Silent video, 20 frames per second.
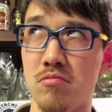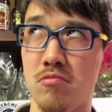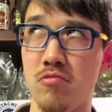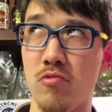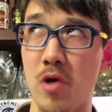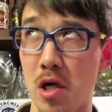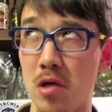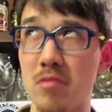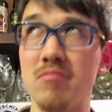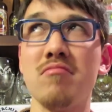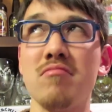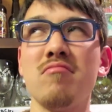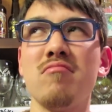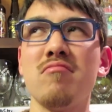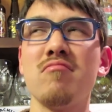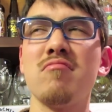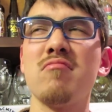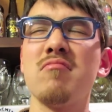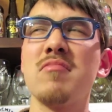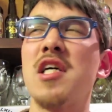Well,
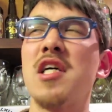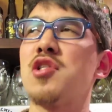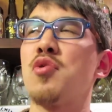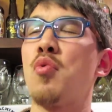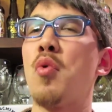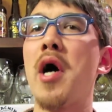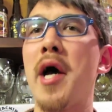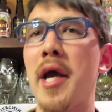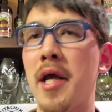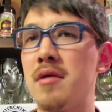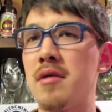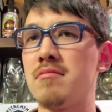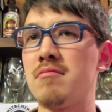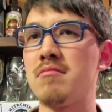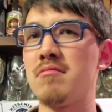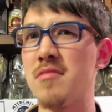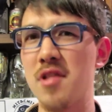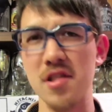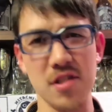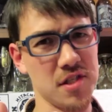that's a wine.
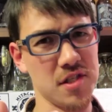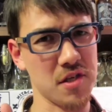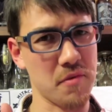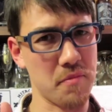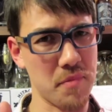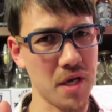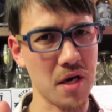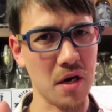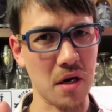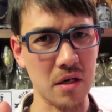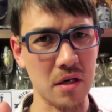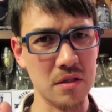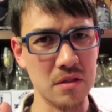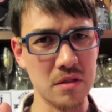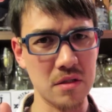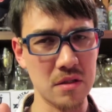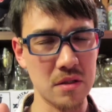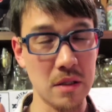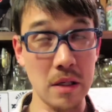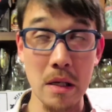This is a beer
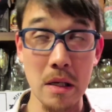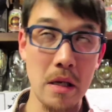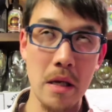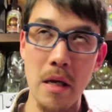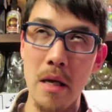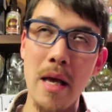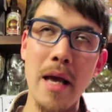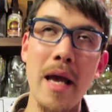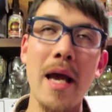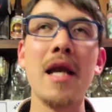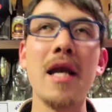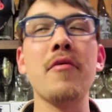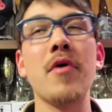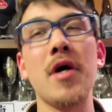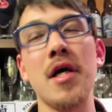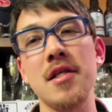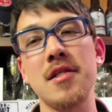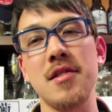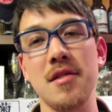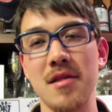
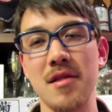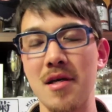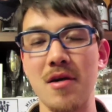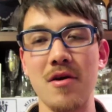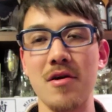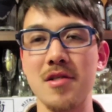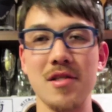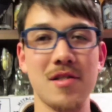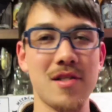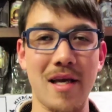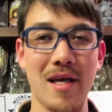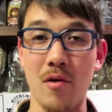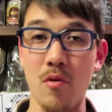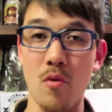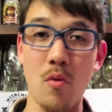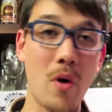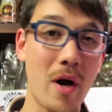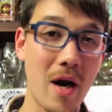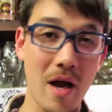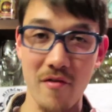Anyways, they're just like,
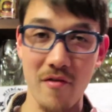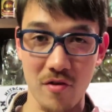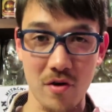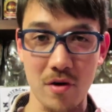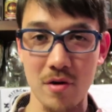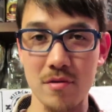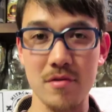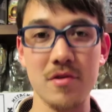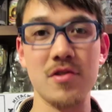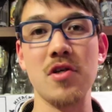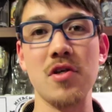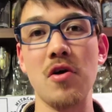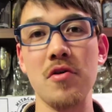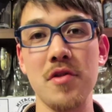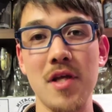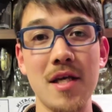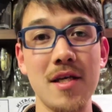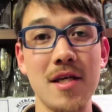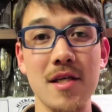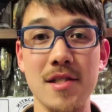whatever. So
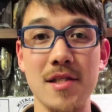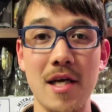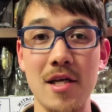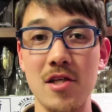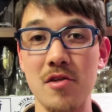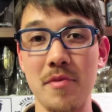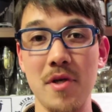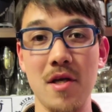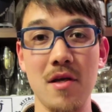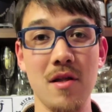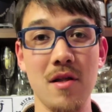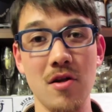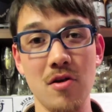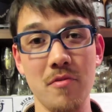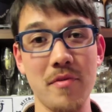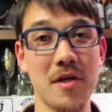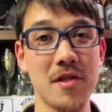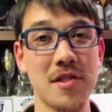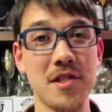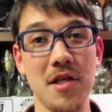they decide to be a
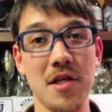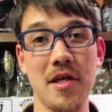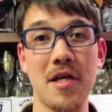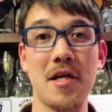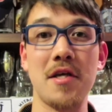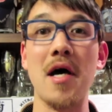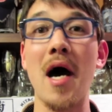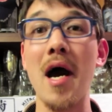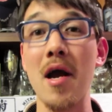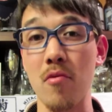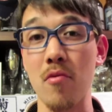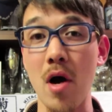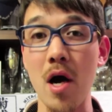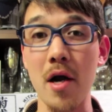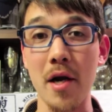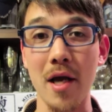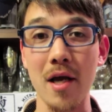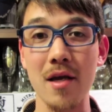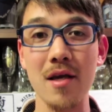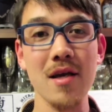little bit silly and
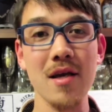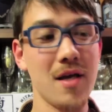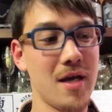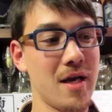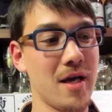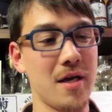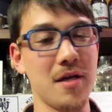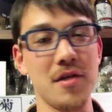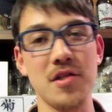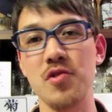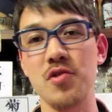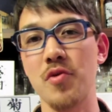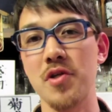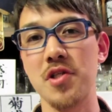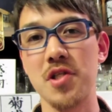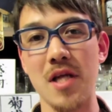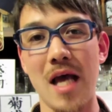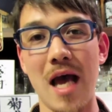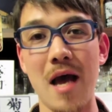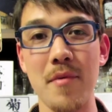ironic and
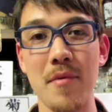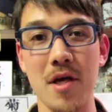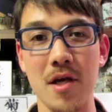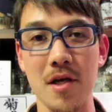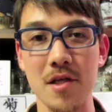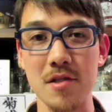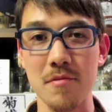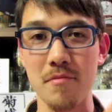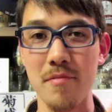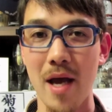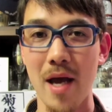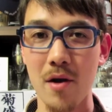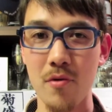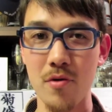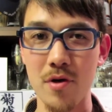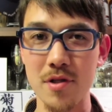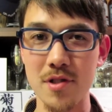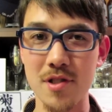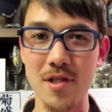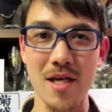switch abacus
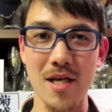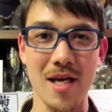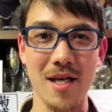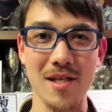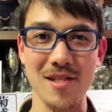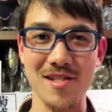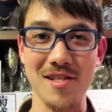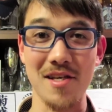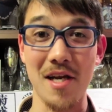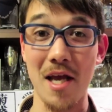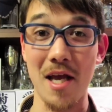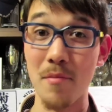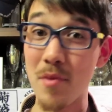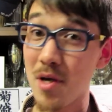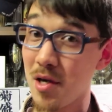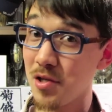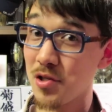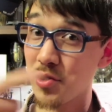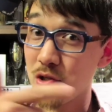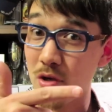backwards, hence the name
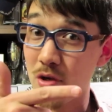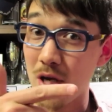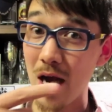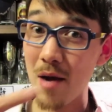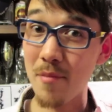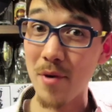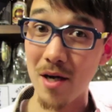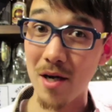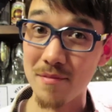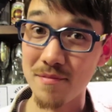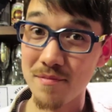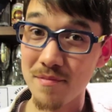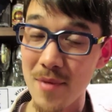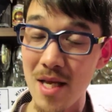Sucaba.